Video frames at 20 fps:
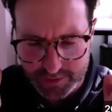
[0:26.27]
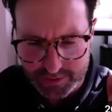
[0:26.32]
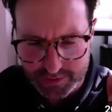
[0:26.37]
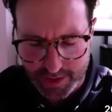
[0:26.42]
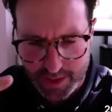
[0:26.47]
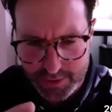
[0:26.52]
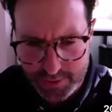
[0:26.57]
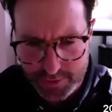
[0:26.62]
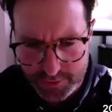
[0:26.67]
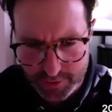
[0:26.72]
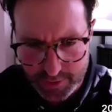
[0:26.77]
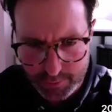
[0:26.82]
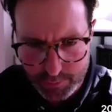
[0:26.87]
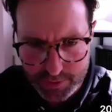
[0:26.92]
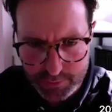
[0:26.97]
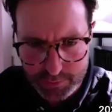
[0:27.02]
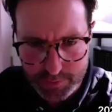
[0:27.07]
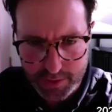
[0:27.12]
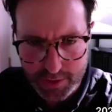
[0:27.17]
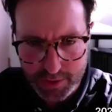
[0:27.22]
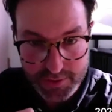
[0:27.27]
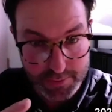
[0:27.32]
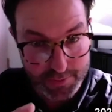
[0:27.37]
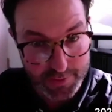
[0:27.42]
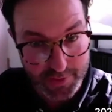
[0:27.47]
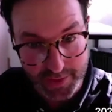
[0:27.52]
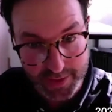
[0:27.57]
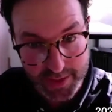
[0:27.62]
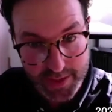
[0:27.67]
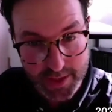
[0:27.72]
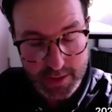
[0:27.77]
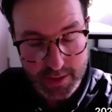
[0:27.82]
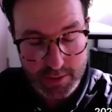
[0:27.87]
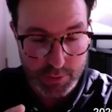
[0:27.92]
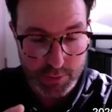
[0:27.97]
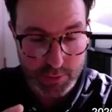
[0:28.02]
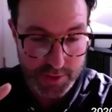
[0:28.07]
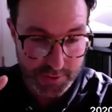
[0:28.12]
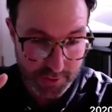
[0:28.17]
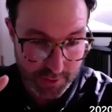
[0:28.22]
Are you doing it one-to-one coaching with a leader,
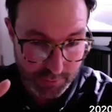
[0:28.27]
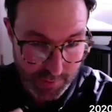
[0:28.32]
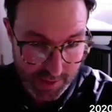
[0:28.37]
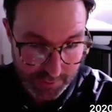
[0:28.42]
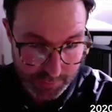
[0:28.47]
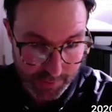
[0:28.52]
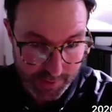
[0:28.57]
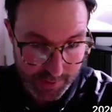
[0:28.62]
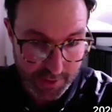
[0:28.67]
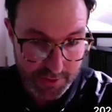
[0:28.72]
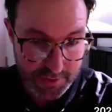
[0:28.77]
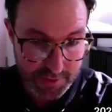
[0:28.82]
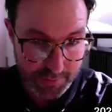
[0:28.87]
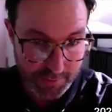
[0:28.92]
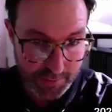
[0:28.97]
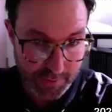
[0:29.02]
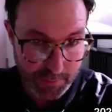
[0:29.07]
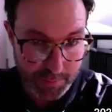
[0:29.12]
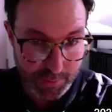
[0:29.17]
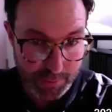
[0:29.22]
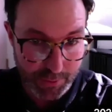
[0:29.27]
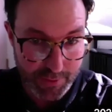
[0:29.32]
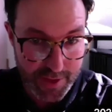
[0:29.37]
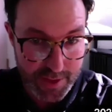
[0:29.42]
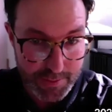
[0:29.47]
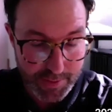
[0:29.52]
or are you doing one-to-one coaching with an employee?